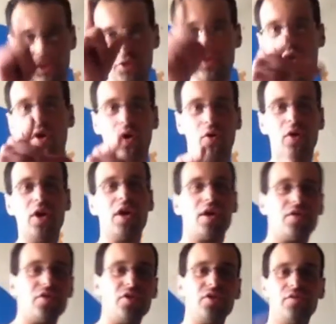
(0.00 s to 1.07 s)
cannot just be
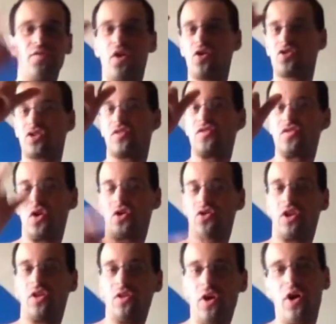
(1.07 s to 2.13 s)
like, oh, I can do whatever the
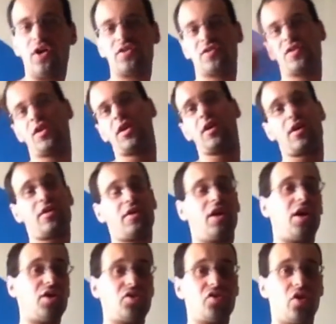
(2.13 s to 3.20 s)
fuck I want. No.
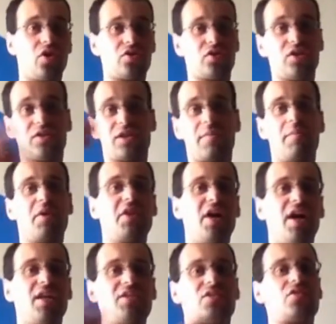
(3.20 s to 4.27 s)
The universe has
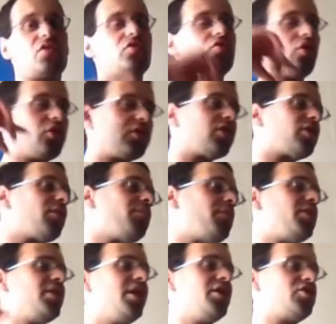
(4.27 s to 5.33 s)
certain laws,
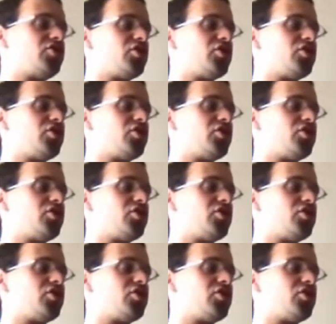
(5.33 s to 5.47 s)
there are